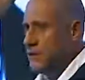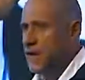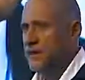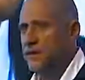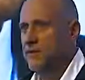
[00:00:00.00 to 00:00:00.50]

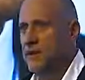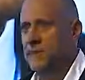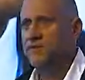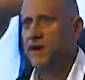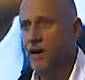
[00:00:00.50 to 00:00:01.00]
that I think
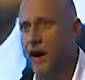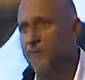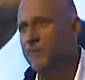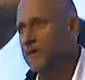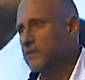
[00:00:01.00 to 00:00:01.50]
becomes very
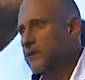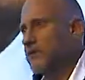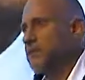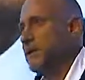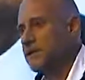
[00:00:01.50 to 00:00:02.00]
obvious
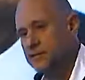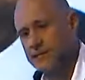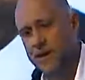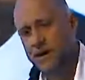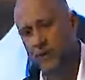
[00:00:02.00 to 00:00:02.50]
when you spend
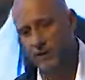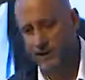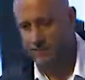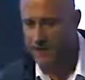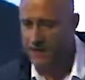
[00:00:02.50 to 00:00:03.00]
some time
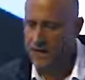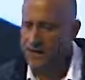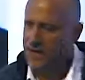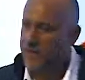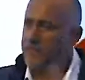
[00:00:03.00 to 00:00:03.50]
with it
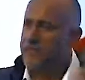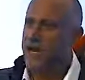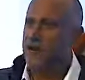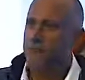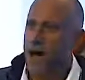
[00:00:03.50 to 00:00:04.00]
is I think there's
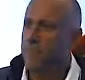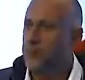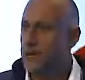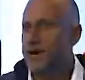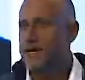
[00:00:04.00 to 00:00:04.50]
a kind of
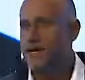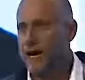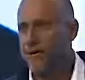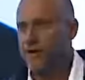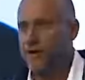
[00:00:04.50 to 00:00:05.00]
popular
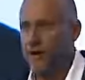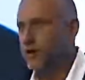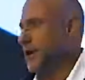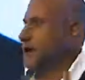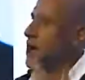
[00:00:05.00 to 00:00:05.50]
idea out there that,
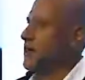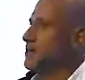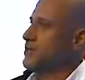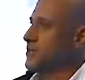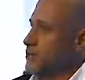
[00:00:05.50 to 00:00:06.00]
oh,
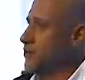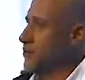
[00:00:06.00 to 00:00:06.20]
technology is